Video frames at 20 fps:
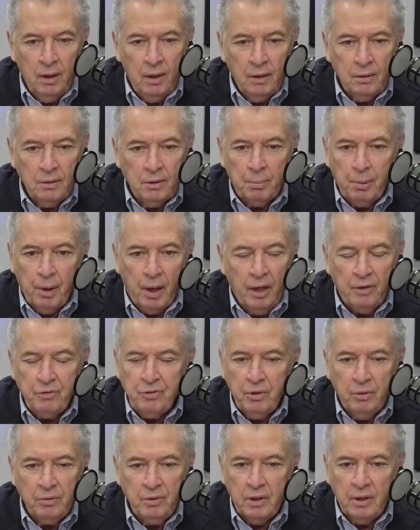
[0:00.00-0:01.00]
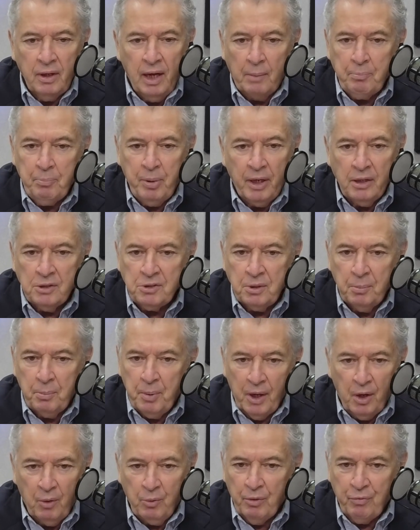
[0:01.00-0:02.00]
De Blasio did not pass the
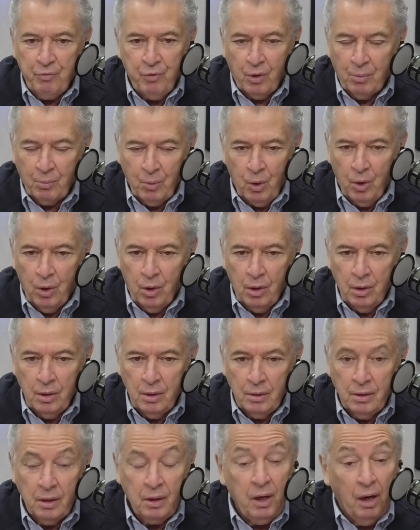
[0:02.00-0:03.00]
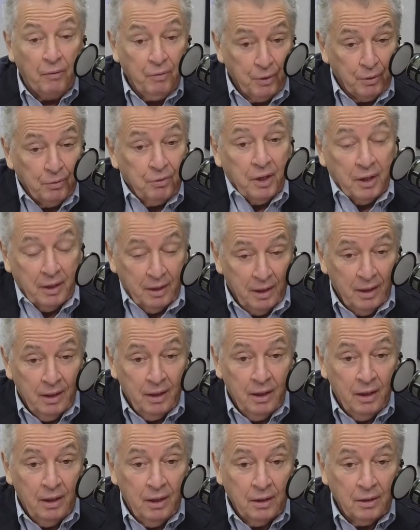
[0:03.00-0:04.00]
bail reform law. The governor did.
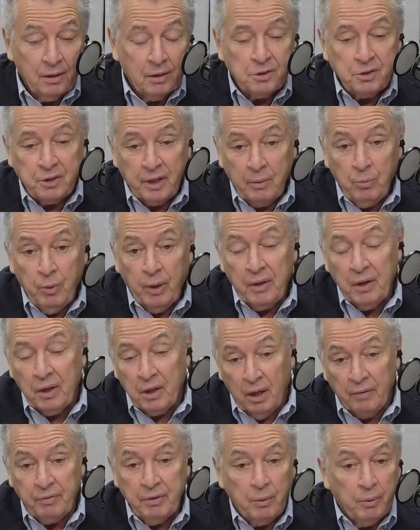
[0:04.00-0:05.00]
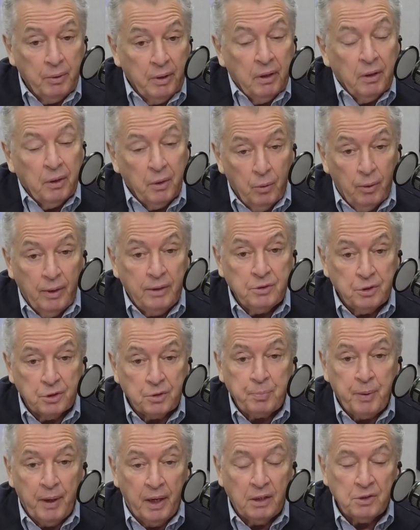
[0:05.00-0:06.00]
The same way the governor in Illinois
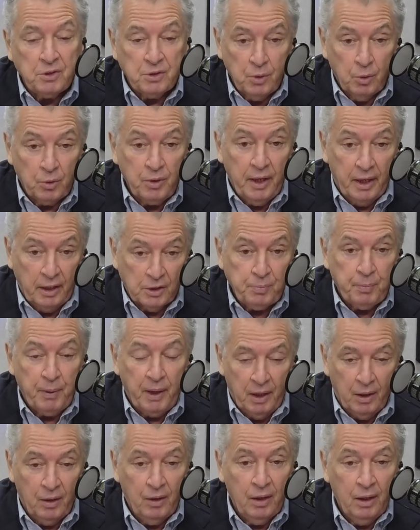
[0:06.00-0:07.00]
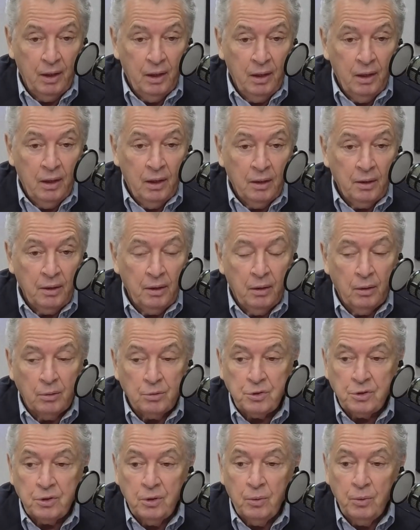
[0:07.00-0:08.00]
just passed no cash bail. You know,
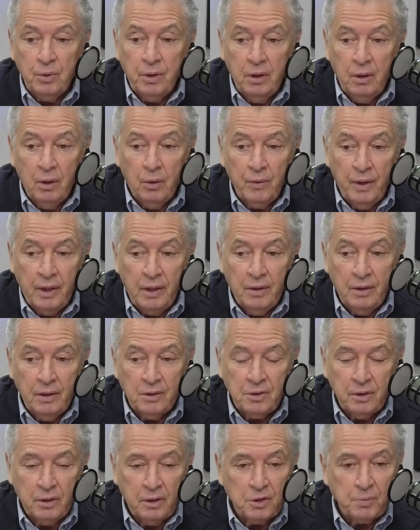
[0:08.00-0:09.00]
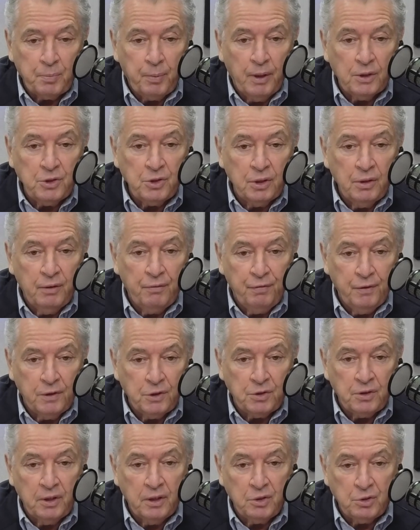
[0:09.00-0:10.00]
so you know, they, there's an expression: the
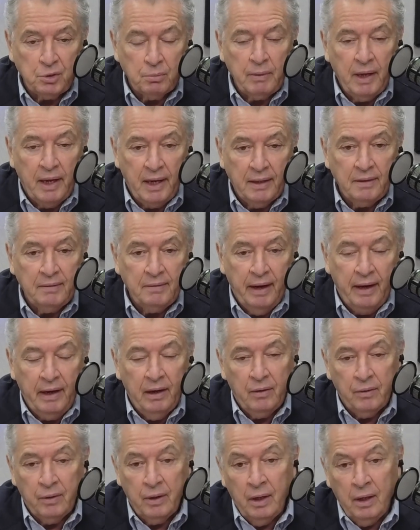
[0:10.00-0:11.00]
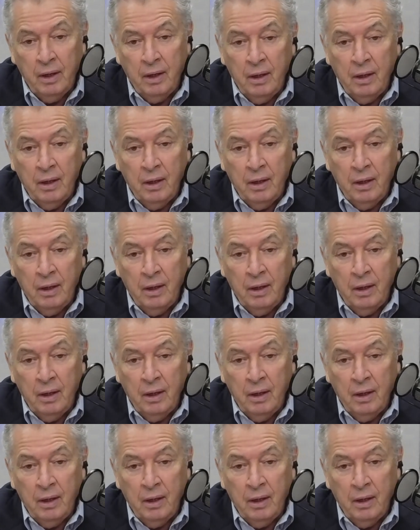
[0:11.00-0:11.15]
fish thinks from the head down.